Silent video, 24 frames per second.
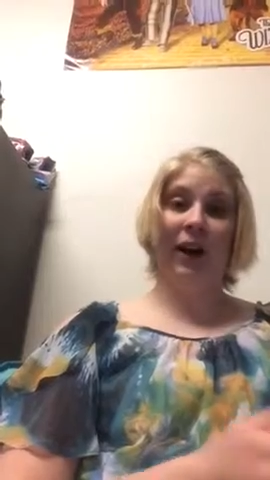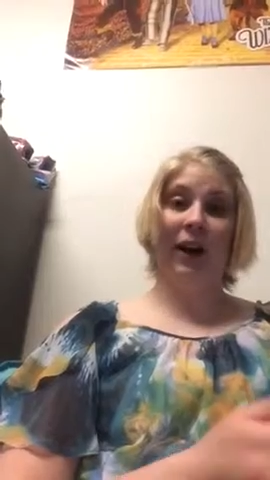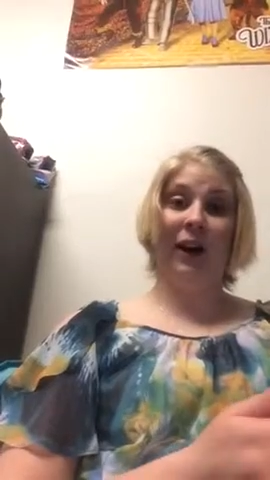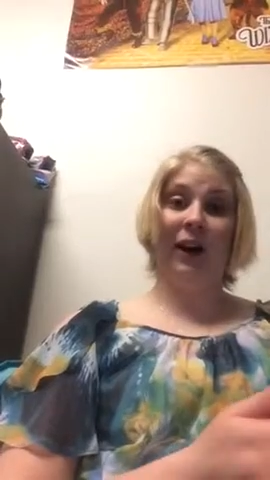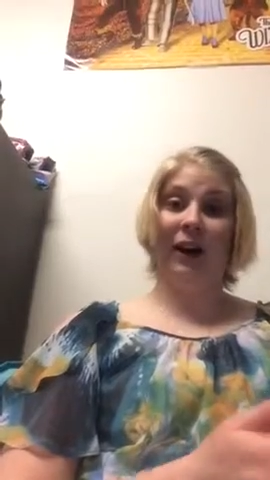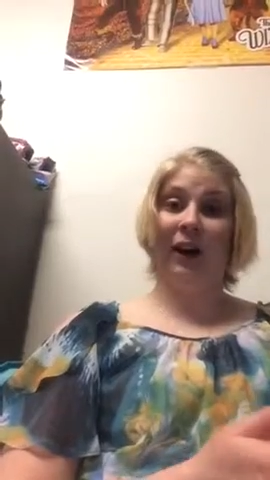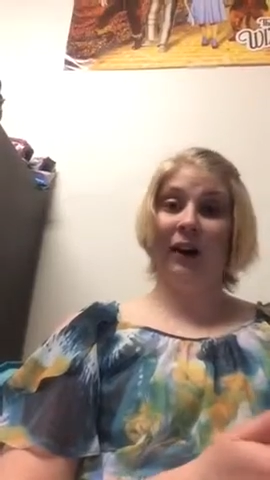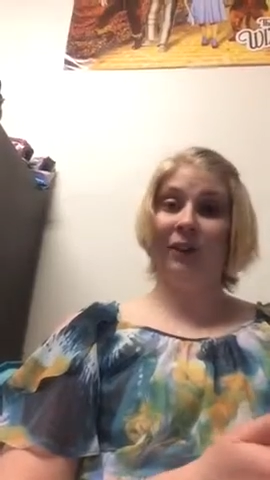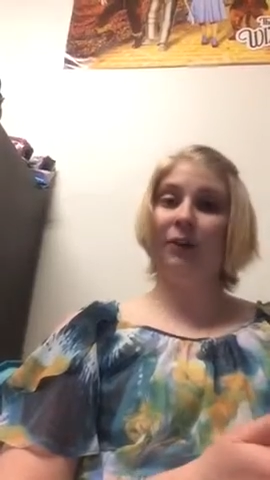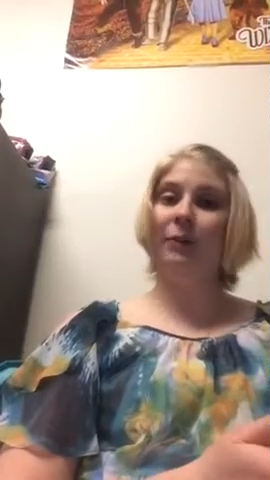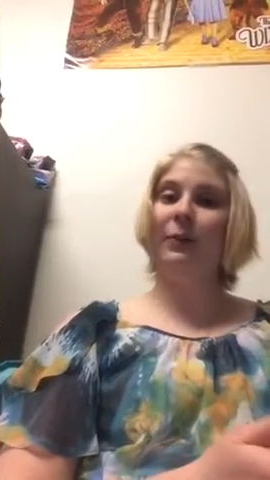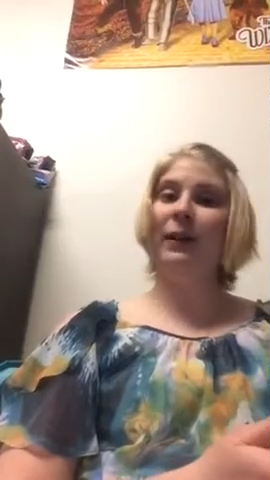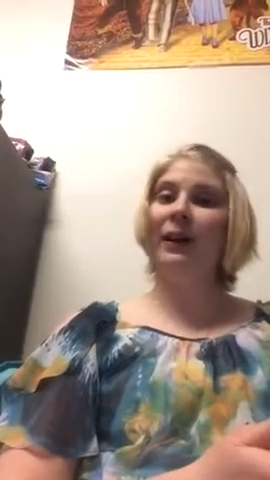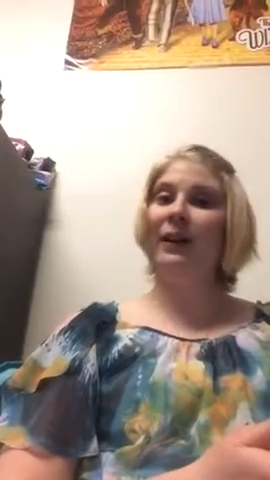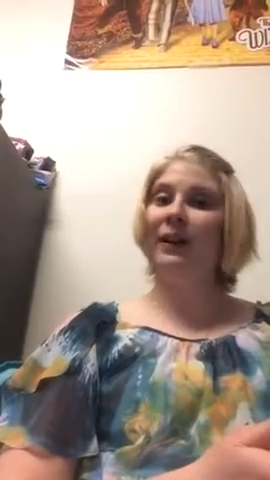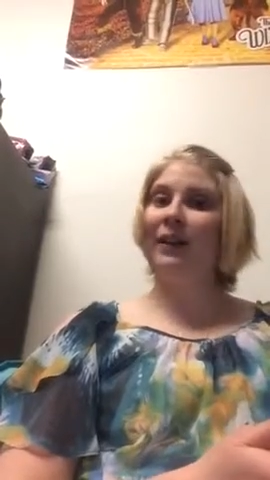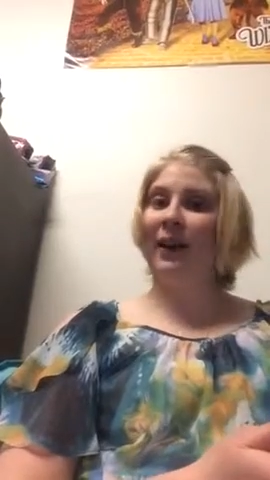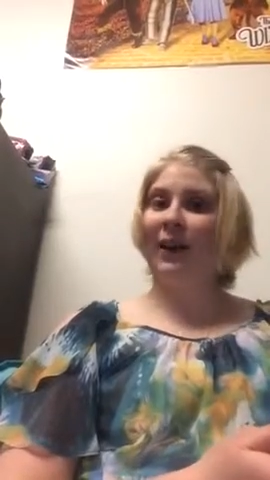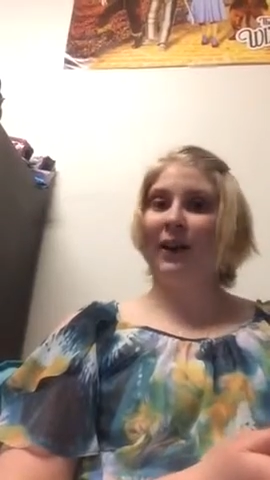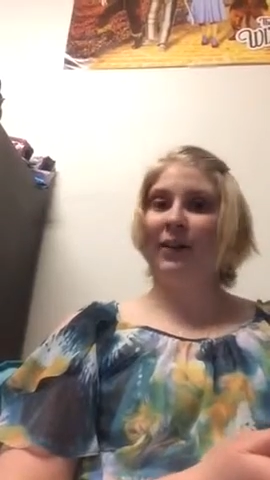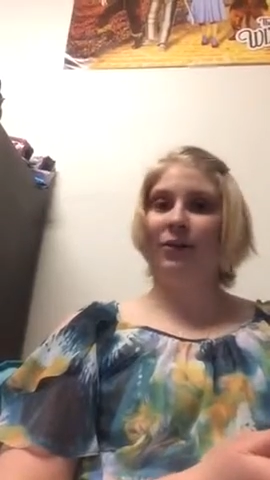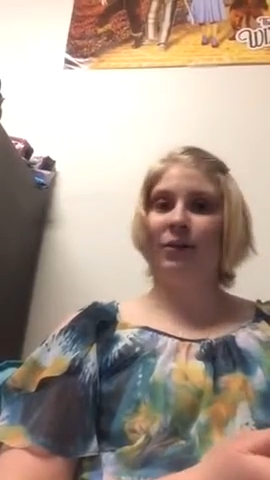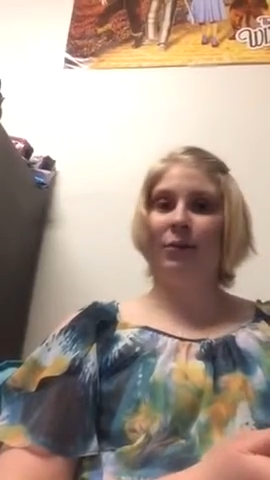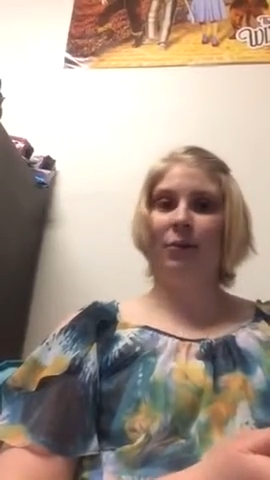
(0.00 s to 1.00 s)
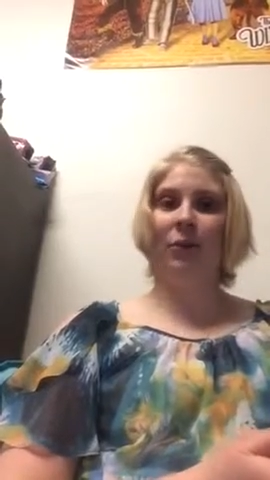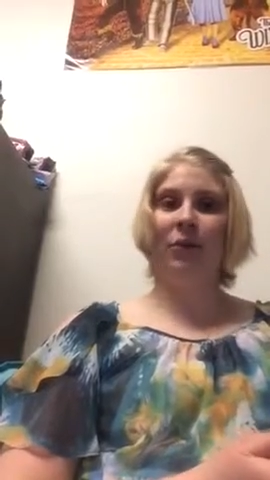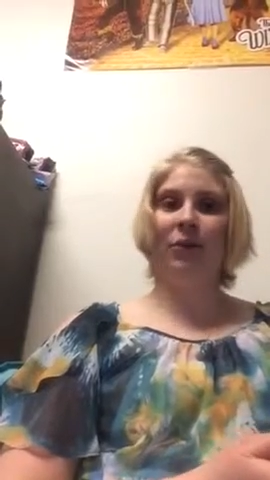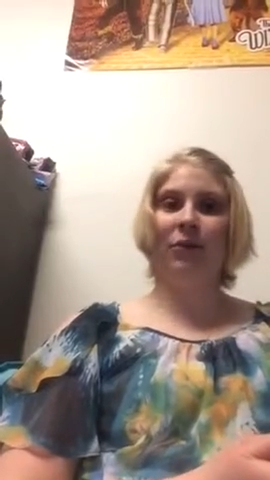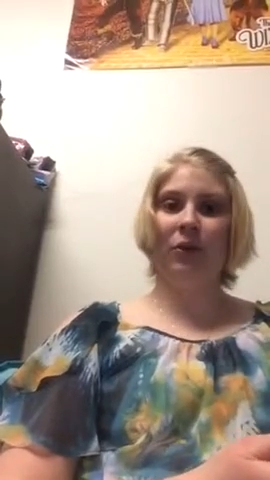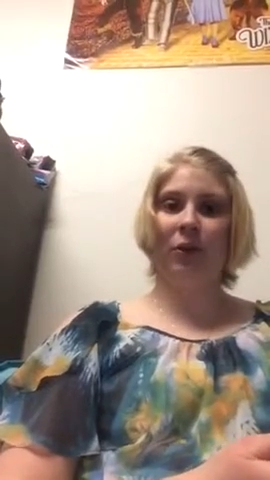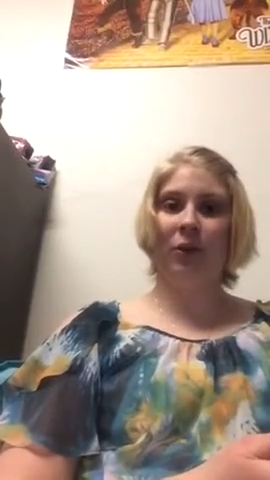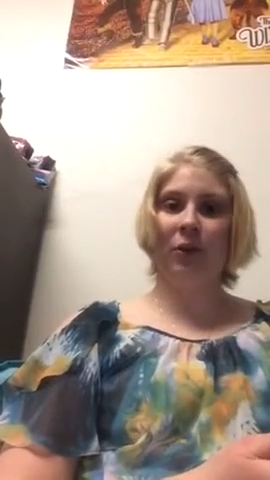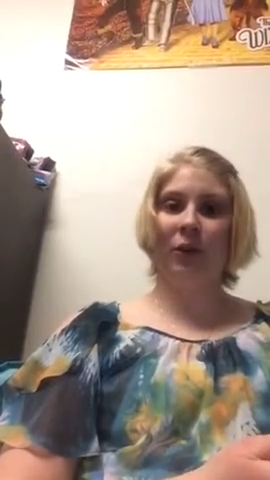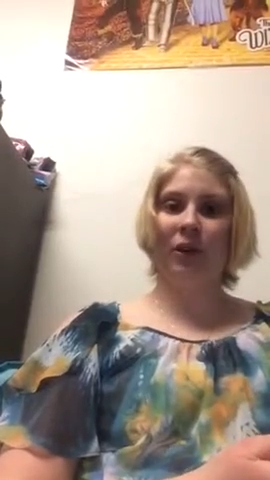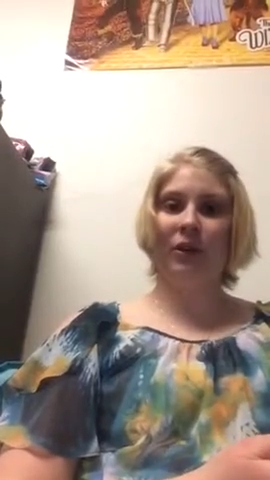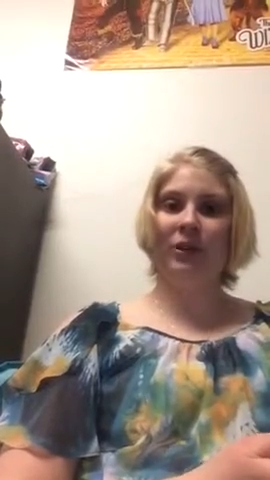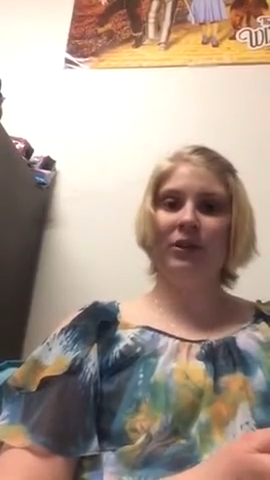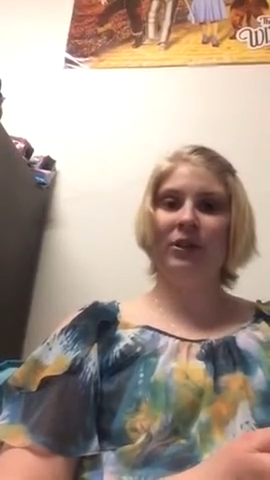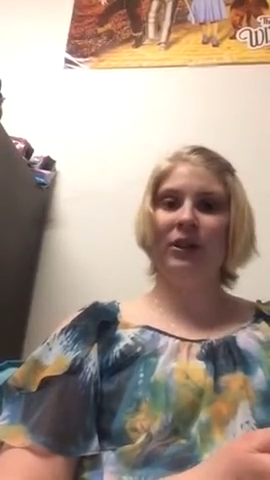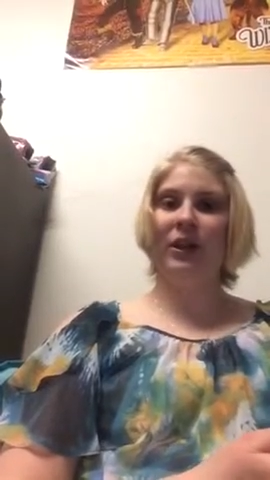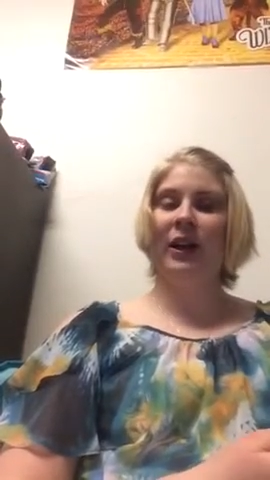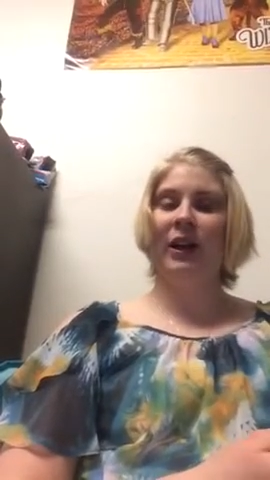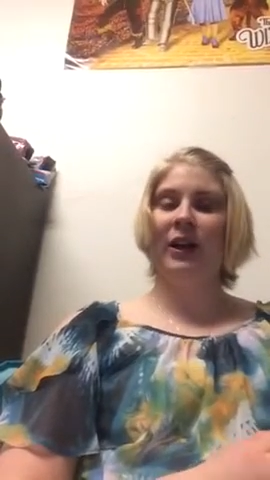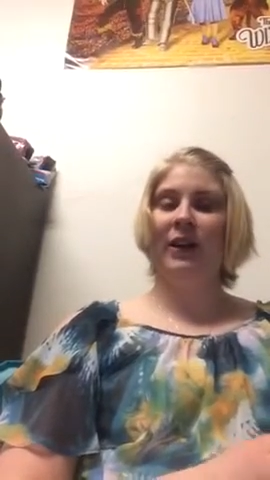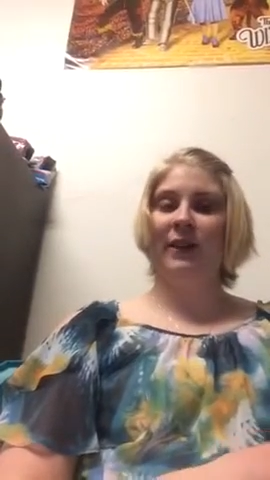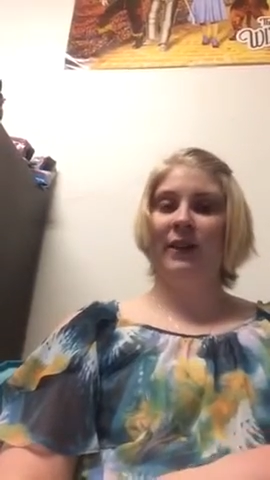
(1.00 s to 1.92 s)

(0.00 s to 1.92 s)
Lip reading: a government classroom, of course.